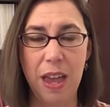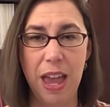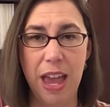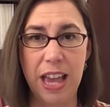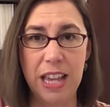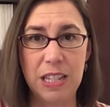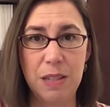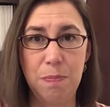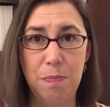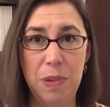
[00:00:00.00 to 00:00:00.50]

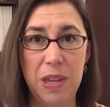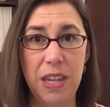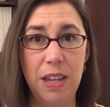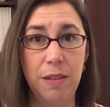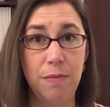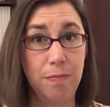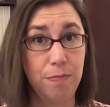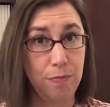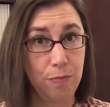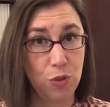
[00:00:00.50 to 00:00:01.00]
as
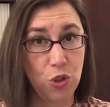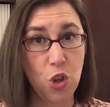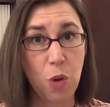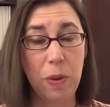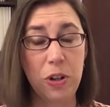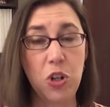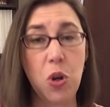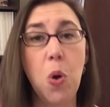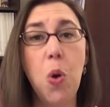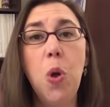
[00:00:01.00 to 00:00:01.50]
being so
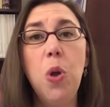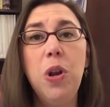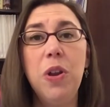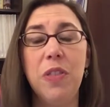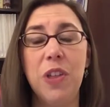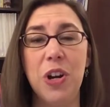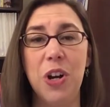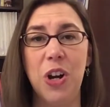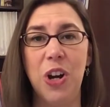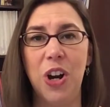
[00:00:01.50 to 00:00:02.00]
much older
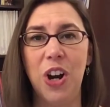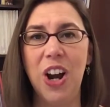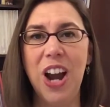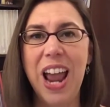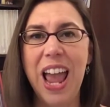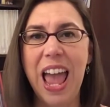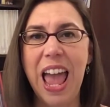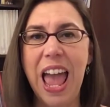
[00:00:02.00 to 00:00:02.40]
than her,